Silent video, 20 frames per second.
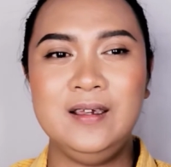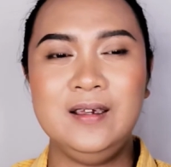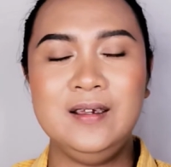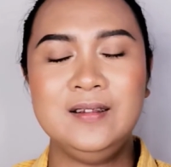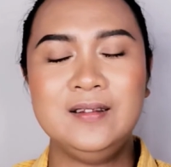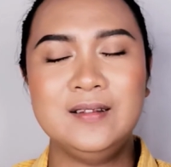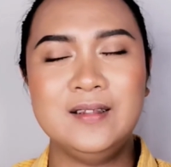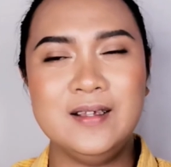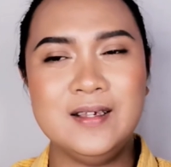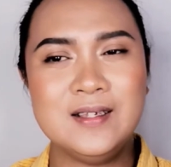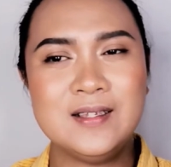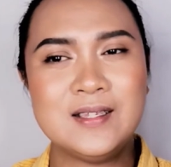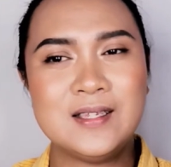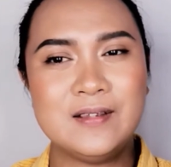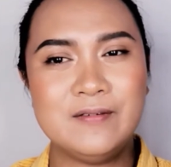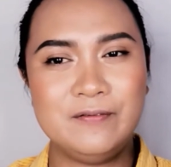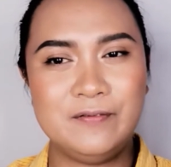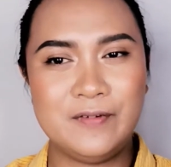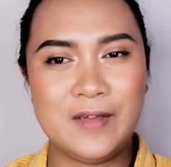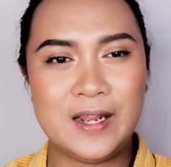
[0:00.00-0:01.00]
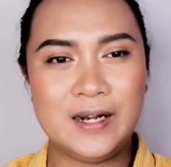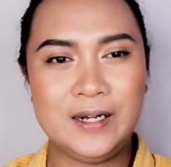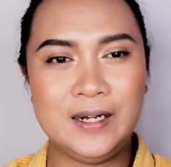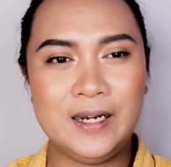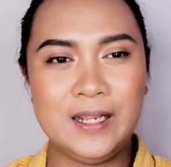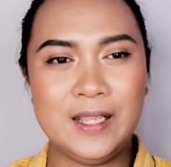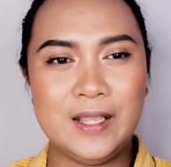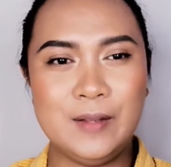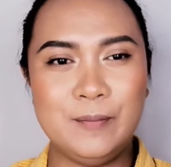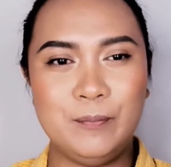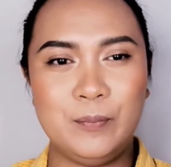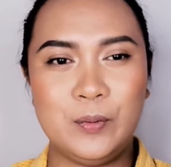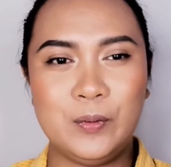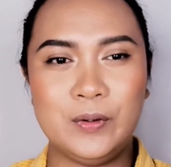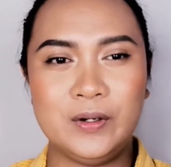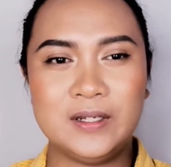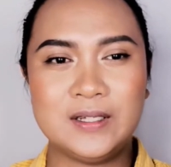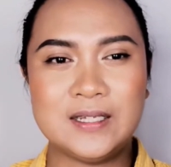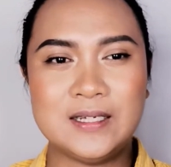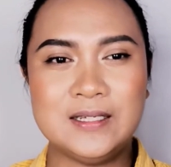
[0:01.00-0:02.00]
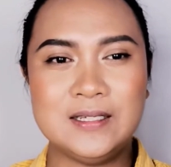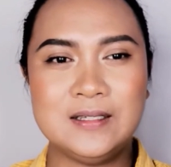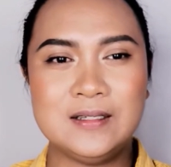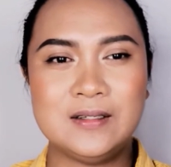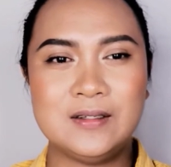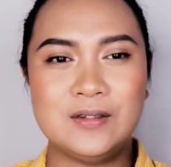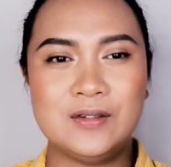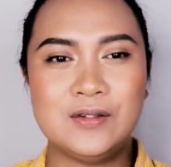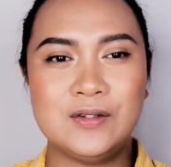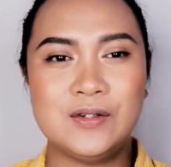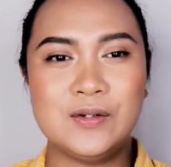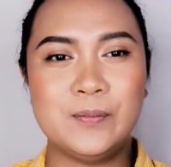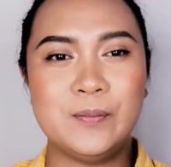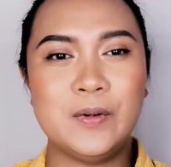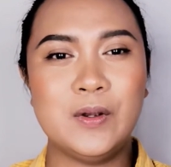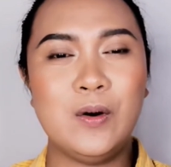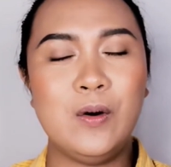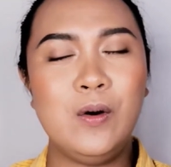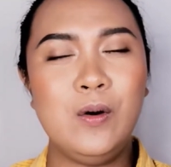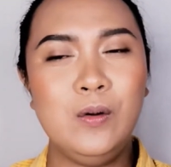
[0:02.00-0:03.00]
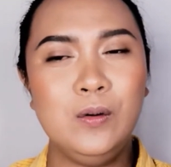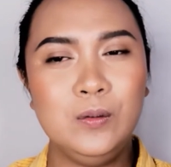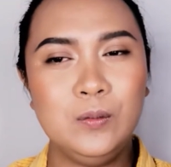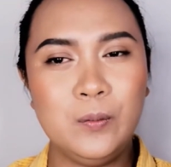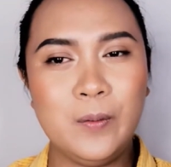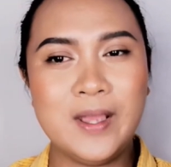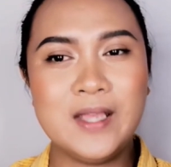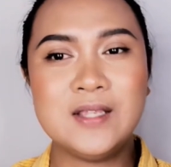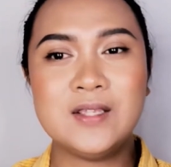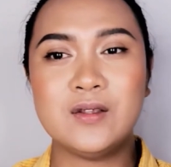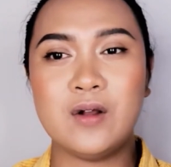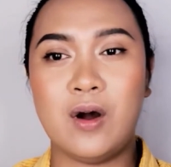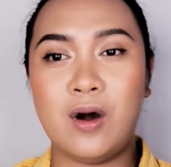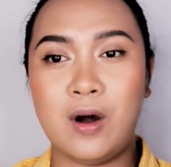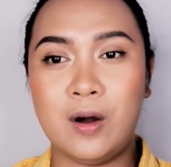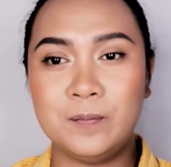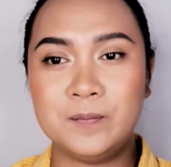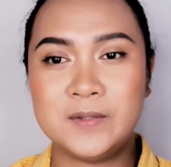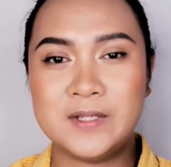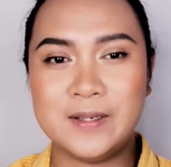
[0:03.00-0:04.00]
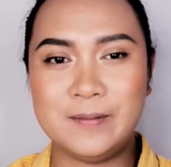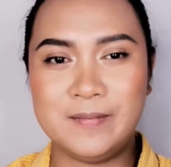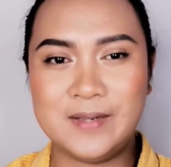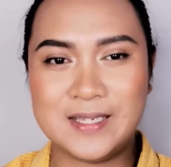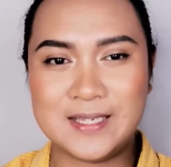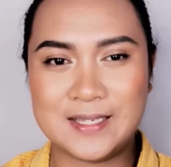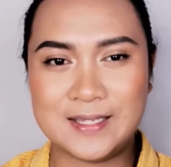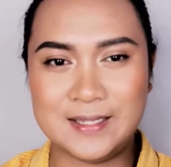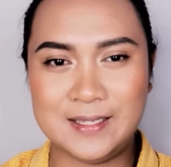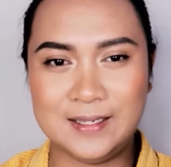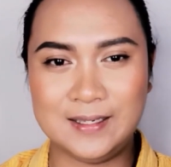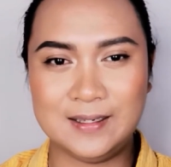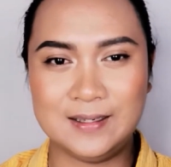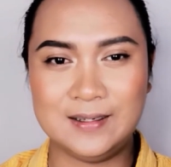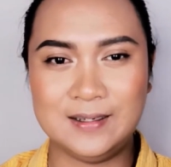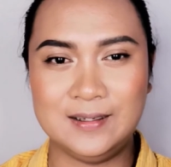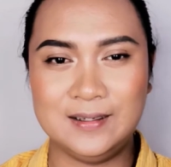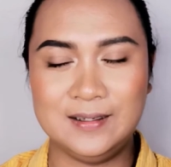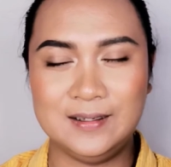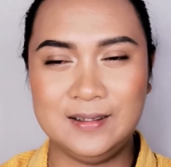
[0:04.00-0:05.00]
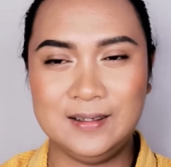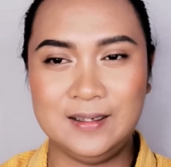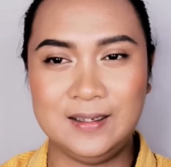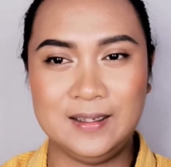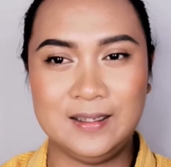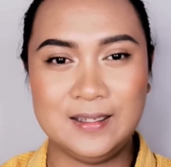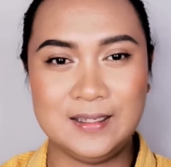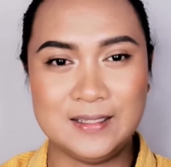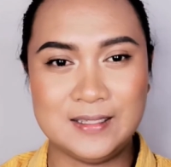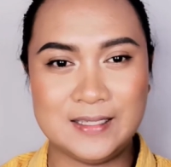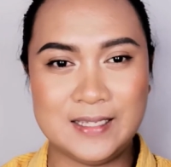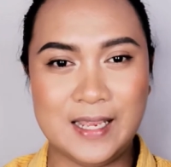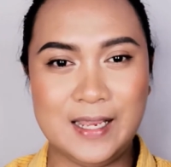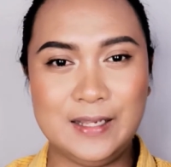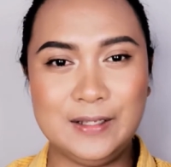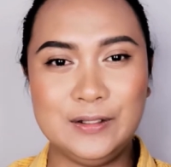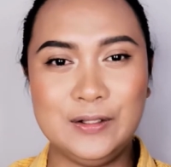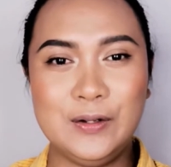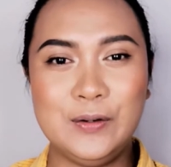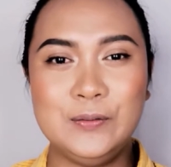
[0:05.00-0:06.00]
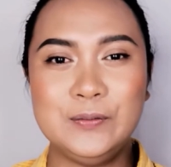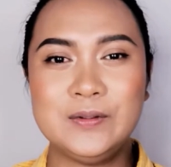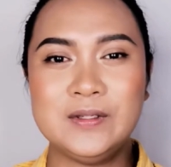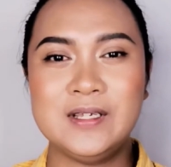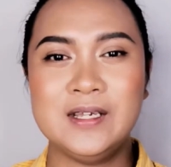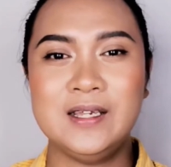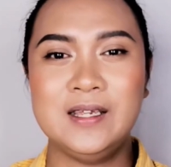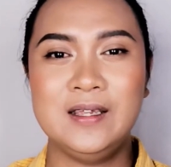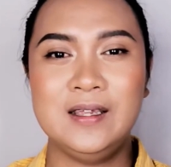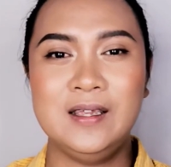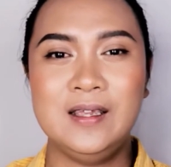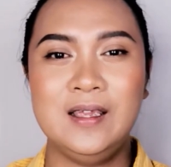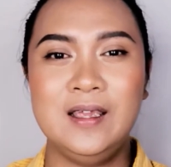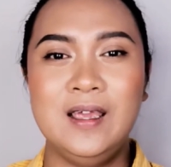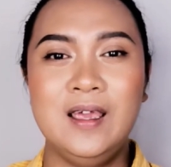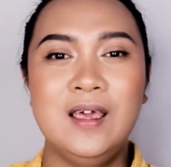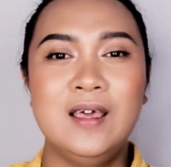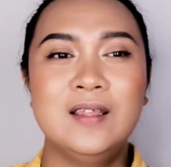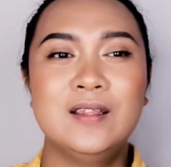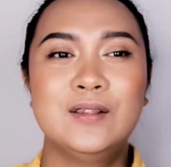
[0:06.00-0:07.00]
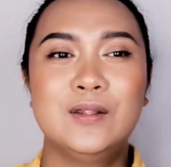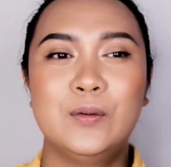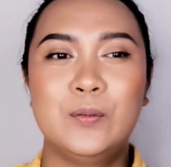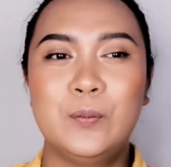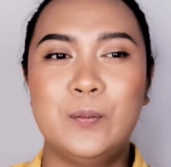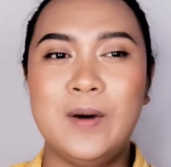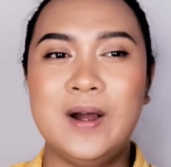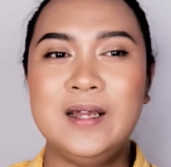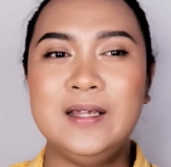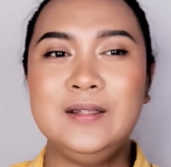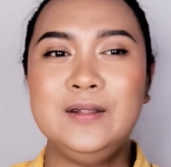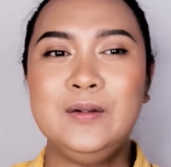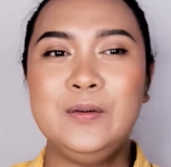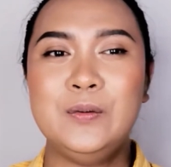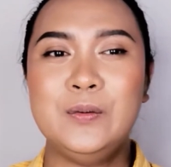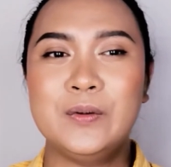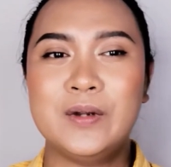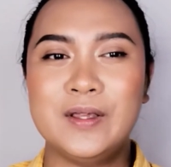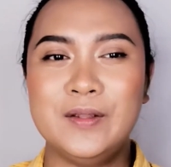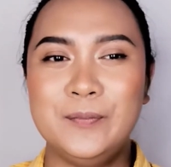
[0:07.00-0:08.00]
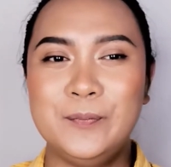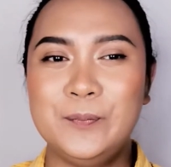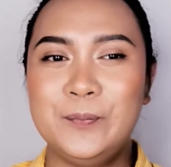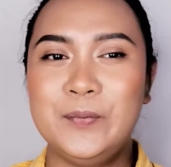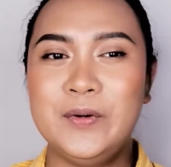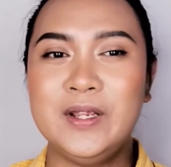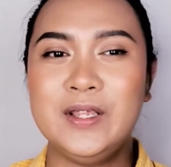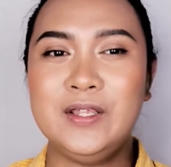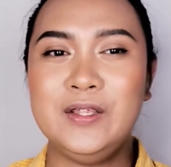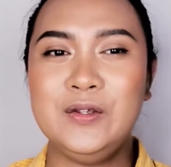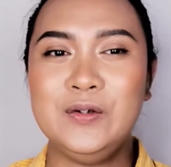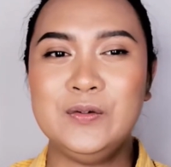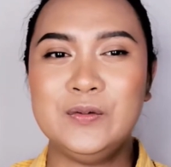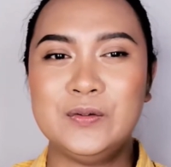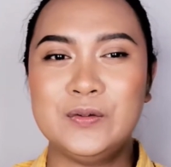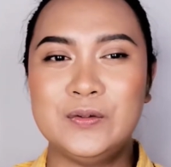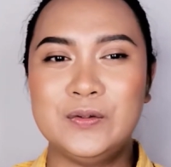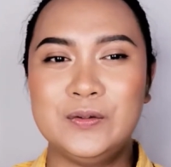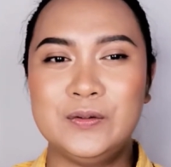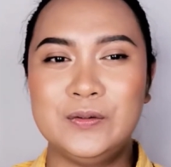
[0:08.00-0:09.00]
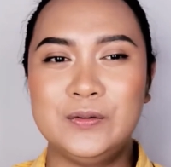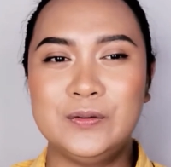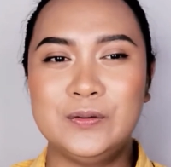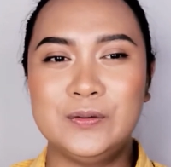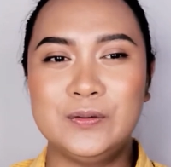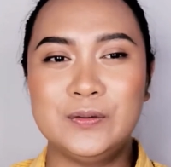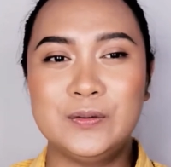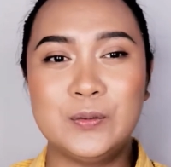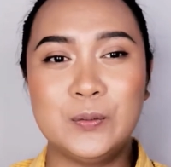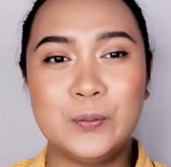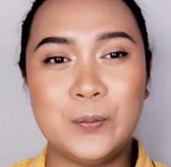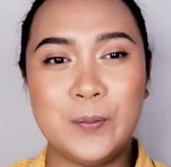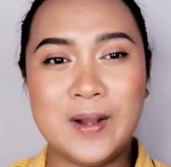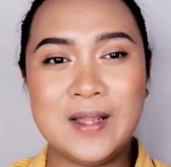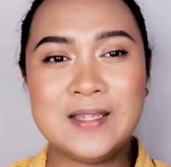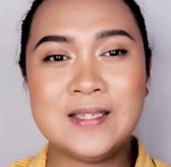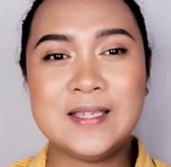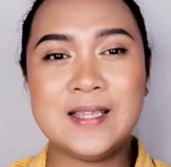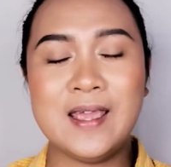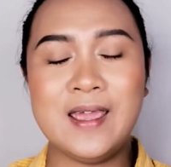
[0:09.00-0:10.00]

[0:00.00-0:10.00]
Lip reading: It is very important to be always optimistic. Take note, the one who can bring you to what's